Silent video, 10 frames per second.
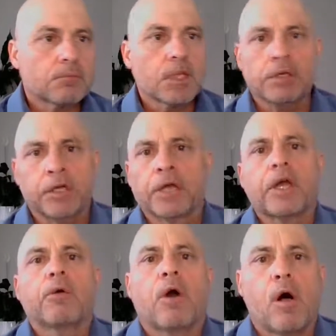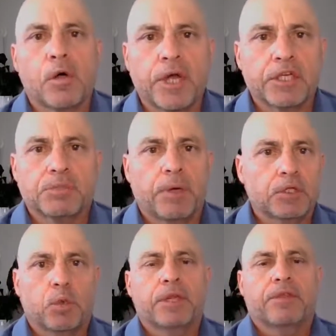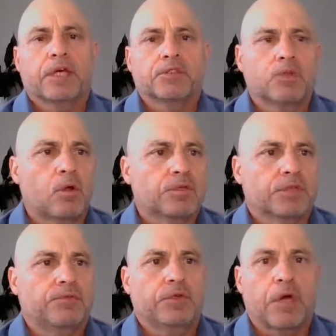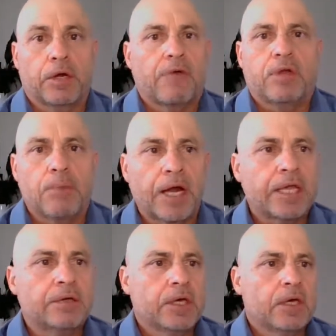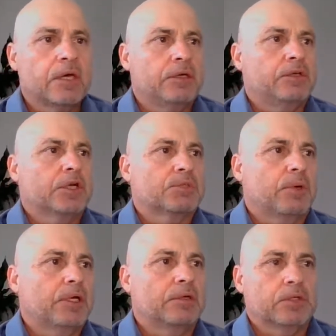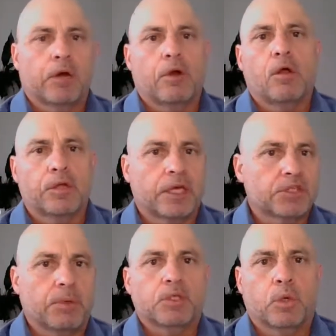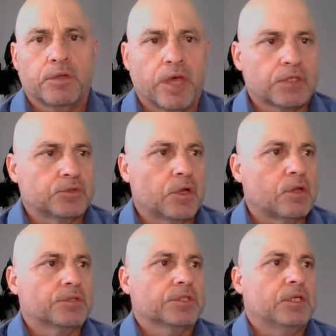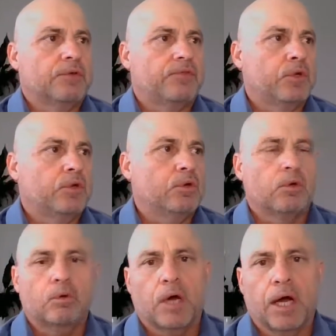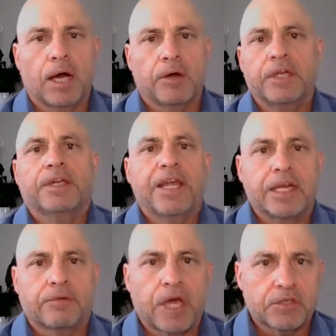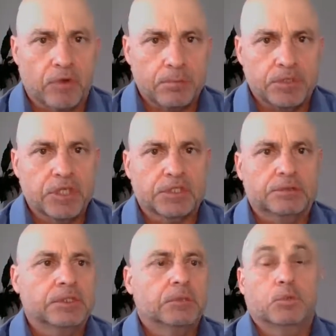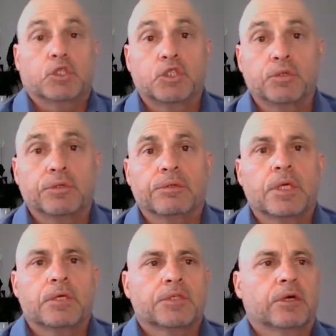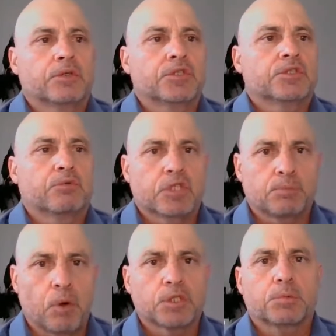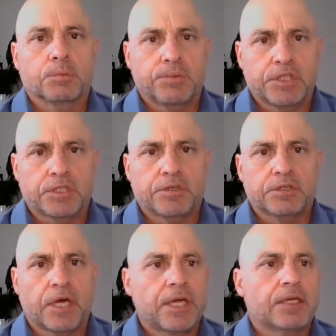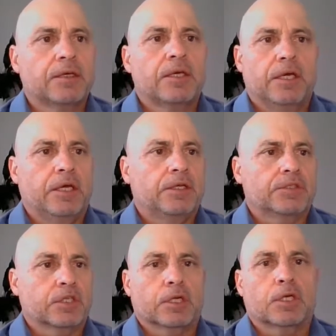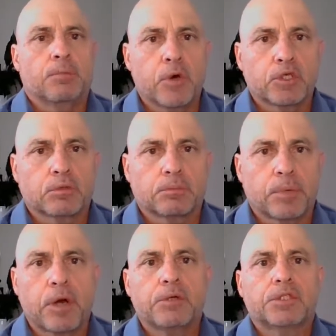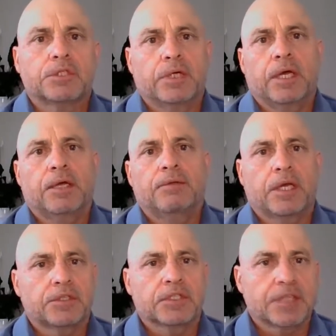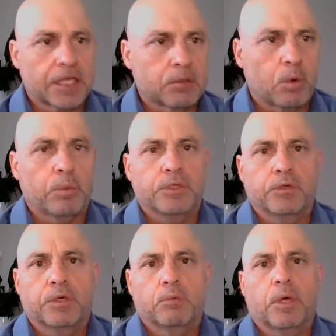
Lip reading: You don't go on a holiday and spend $20,000 if you don't have any money. You don't go on a holiday and spend $20,000 if you are in a negative cash flow position. We shouldn't. So it's just a responsible position to take. It's a commercial approach, and that's exactly what we're doing